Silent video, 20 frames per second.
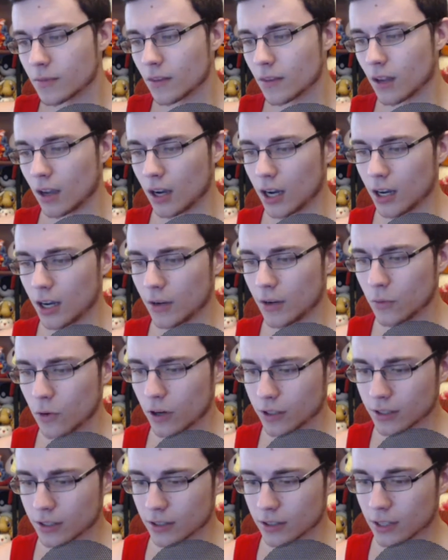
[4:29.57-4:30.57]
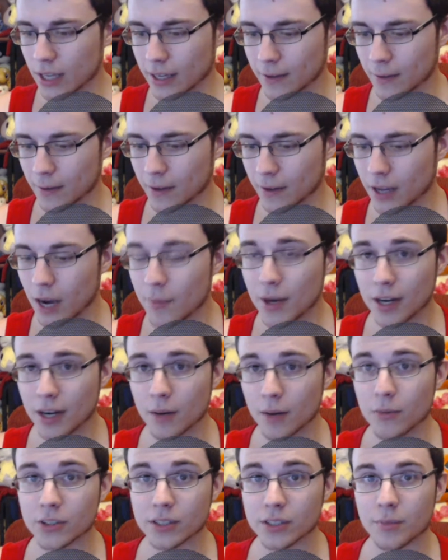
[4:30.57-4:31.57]
I worked, like, got my
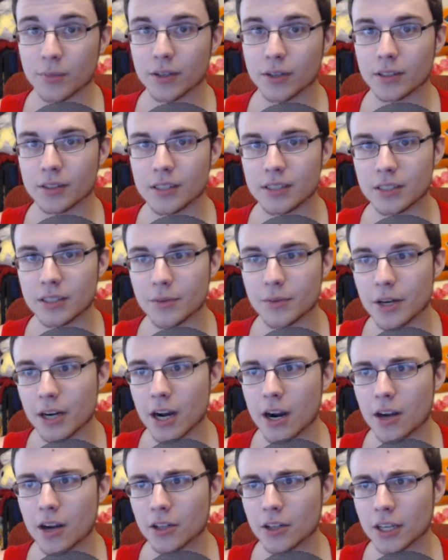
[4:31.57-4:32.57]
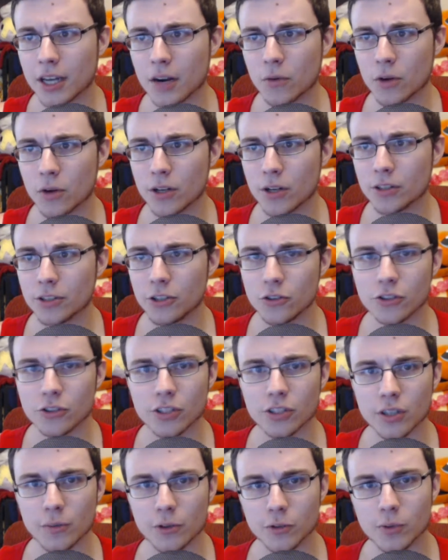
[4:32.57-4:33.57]
numbers up a decent amount higher. Like, I run usually
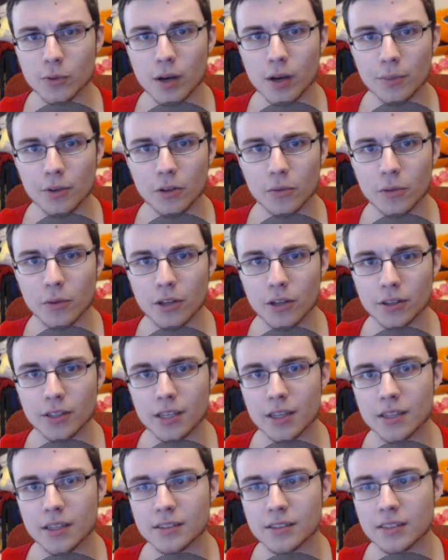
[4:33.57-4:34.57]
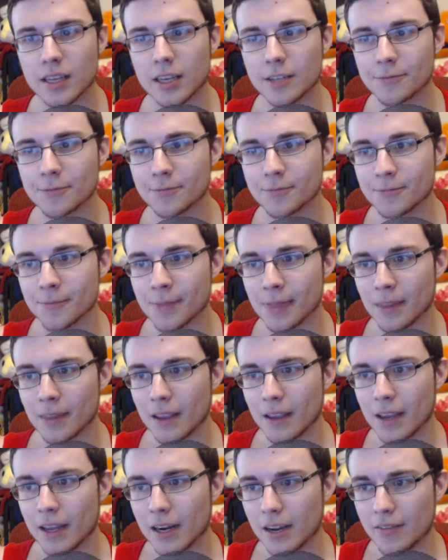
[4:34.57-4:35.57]
the most popular monthly in the state,
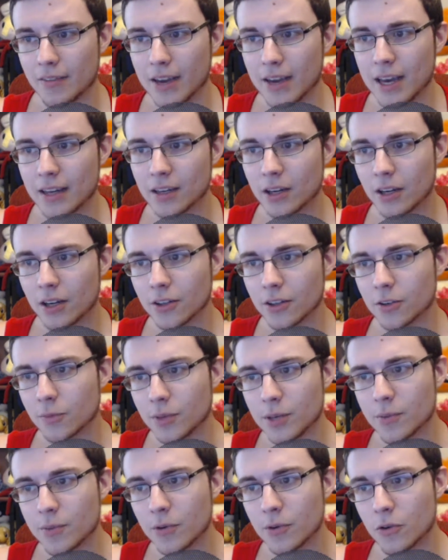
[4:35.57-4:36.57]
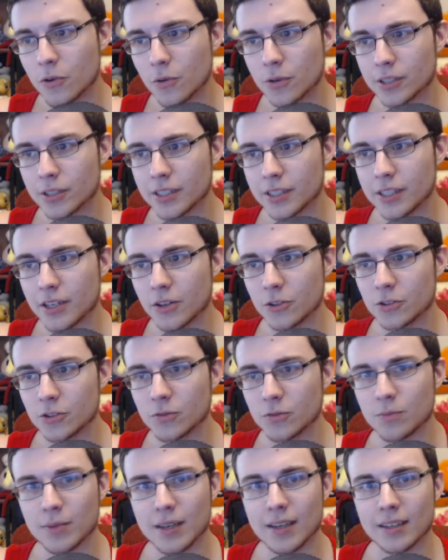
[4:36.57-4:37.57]
and I've had other people who were TOs
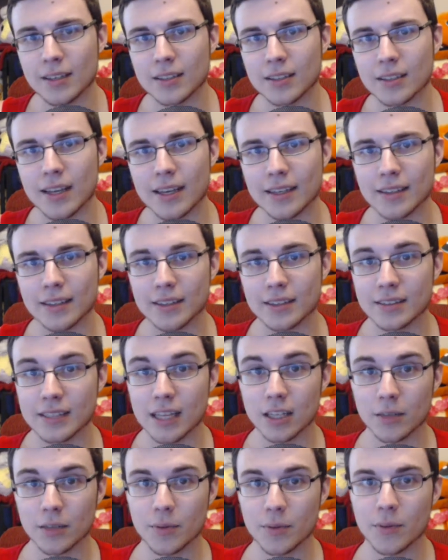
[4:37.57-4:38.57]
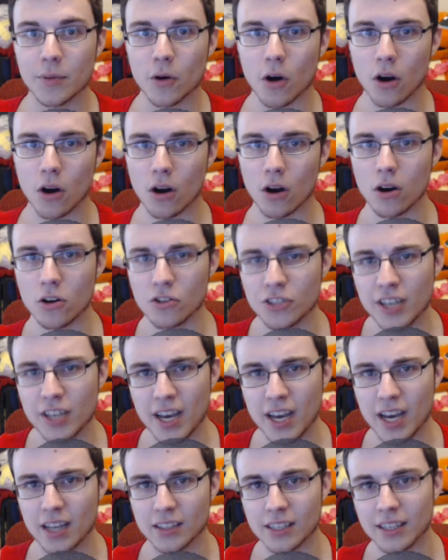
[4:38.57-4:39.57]
being like, telling people, oh,
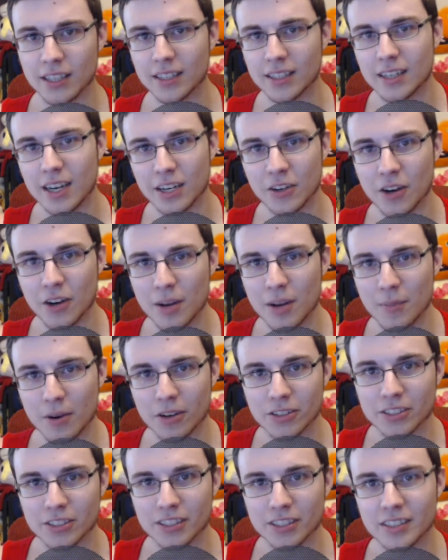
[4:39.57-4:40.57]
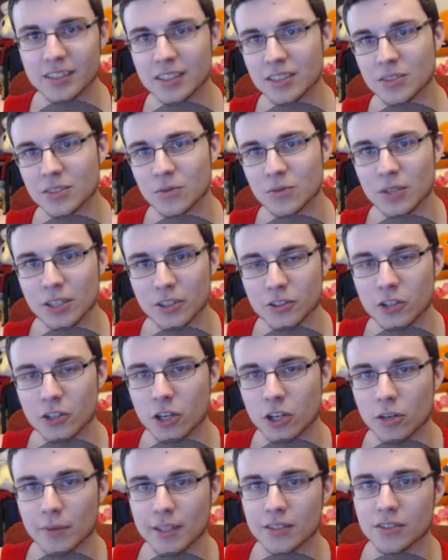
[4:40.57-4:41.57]
yeah, like, not a great person, doesn't run good
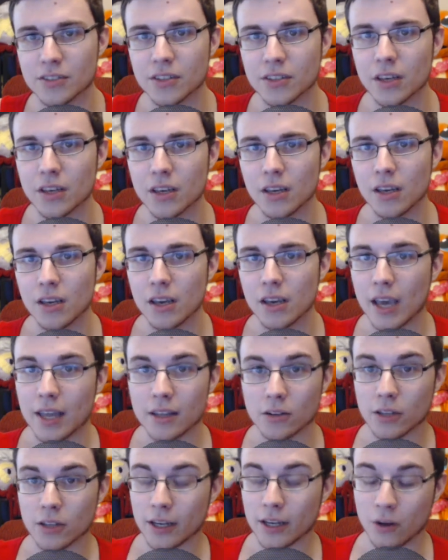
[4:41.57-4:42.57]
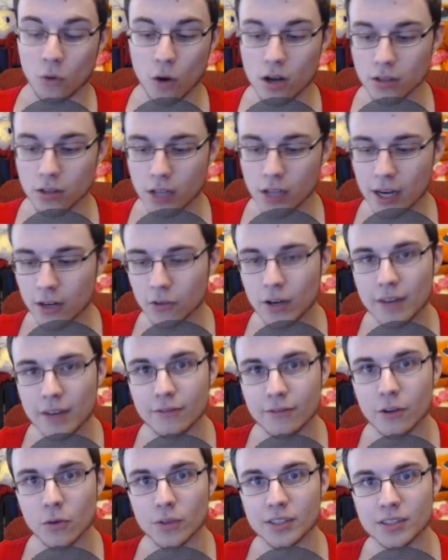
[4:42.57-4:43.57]
tournaments. And they're like, well, I don't have
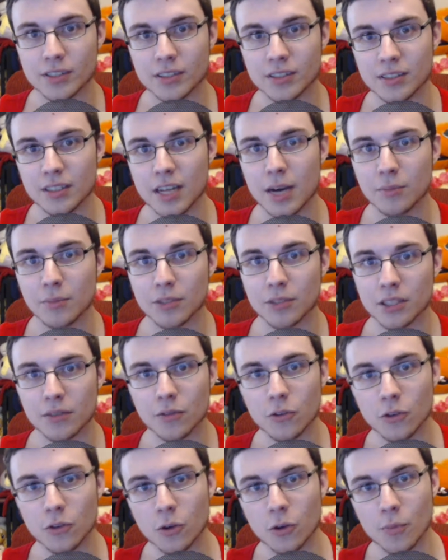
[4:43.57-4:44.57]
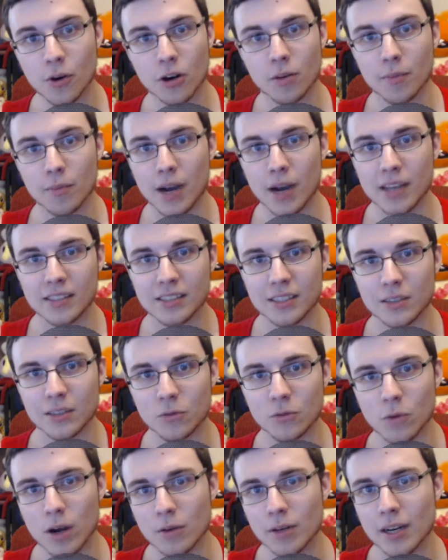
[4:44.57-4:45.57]
no reason to not believe you. You're part of my scene.
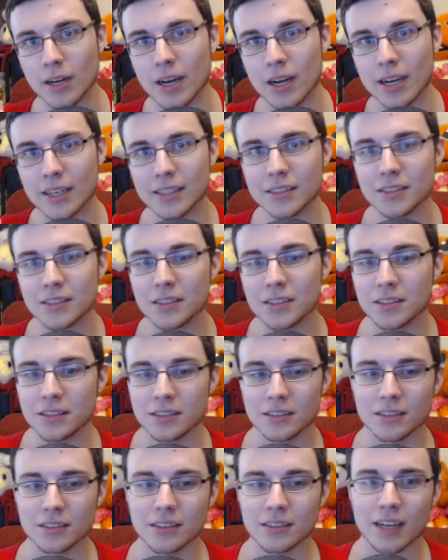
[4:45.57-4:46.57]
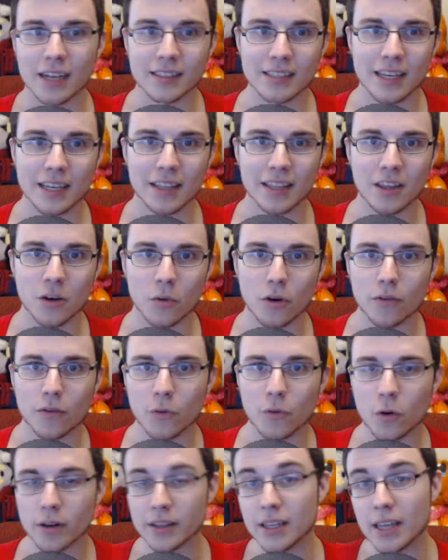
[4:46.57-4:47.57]
Why would I not take their word
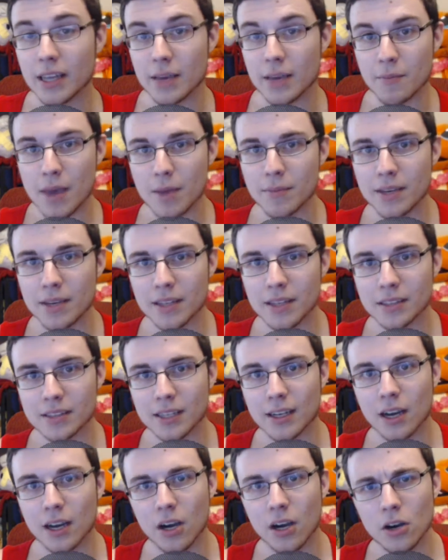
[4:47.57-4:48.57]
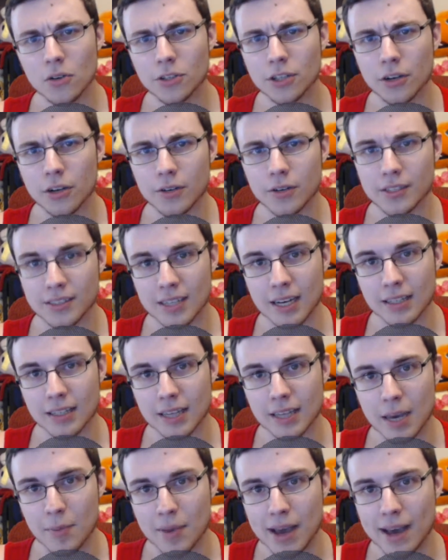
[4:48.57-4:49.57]
for it? Then they met me and it's like, oh, you know, he's not
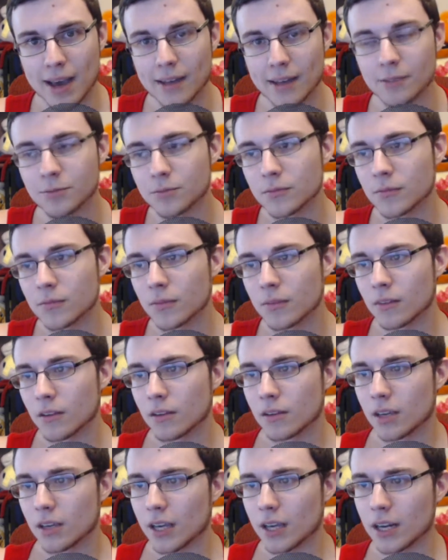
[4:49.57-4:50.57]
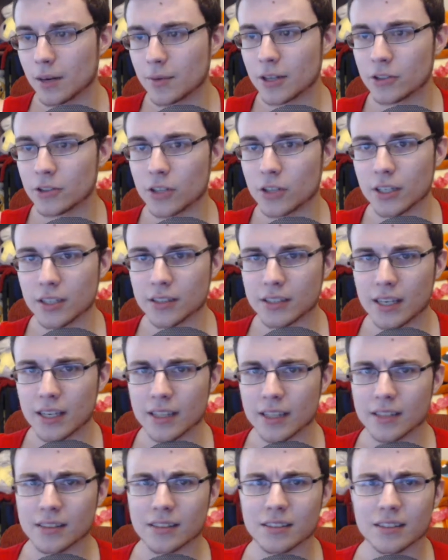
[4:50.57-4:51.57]
that bad. And I'm not trying to say
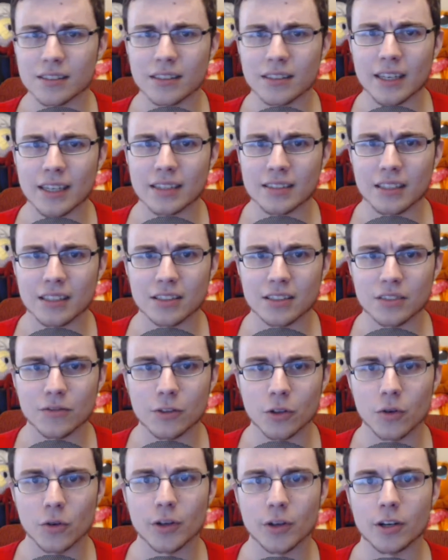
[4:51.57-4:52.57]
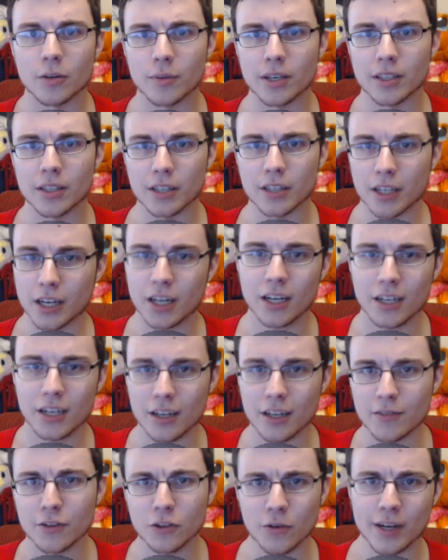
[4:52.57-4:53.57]
this isn't like a sense of gloating or being like, oh, I
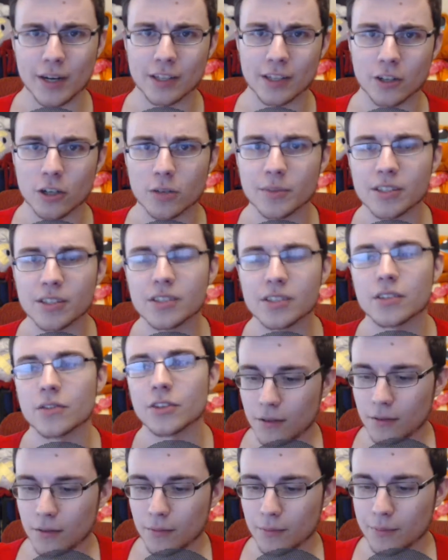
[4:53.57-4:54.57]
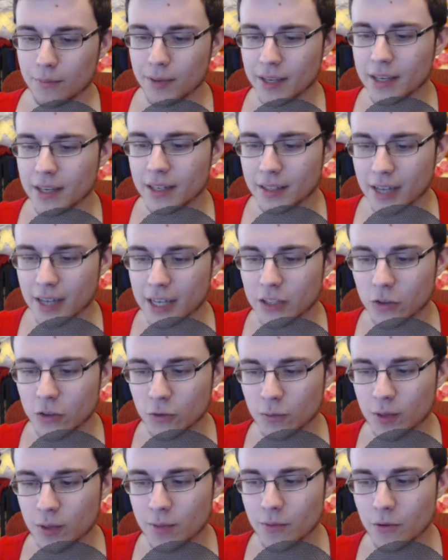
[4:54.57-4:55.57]
have a great tournament series. Being nice with
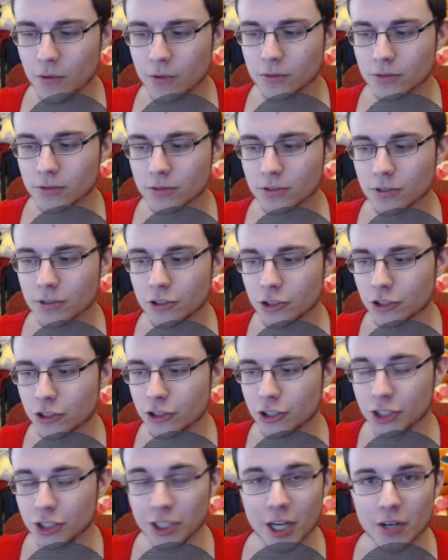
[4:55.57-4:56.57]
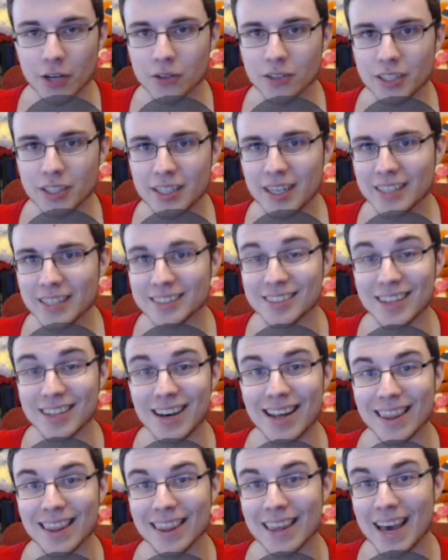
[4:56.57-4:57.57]
people, just generally, it's
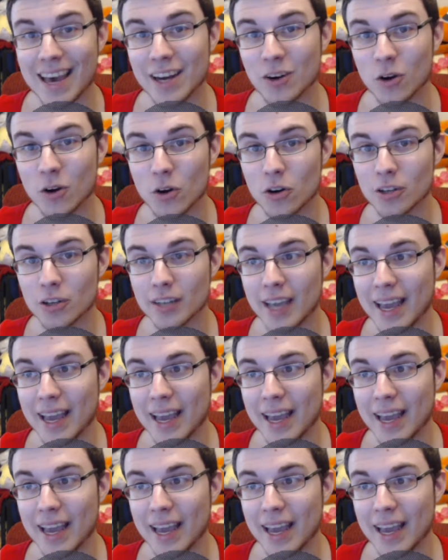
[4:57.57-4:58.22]
not that hard.